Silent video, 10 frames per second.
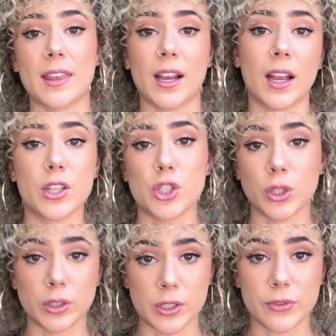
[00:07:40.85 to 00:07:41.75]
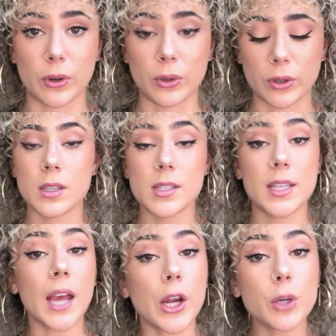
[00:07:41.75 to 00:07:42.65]
that guy's shirtless photo.
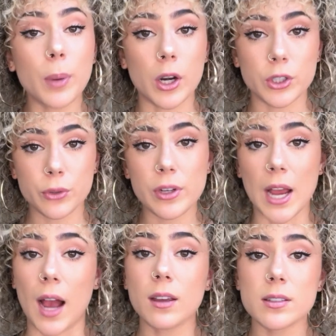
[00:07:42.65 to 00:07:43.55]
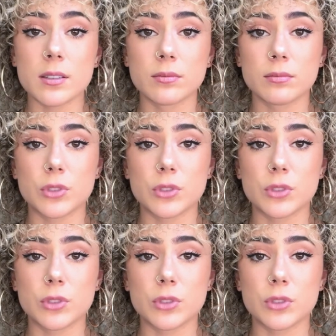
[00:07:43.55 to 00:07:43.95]
See how your partner reacts.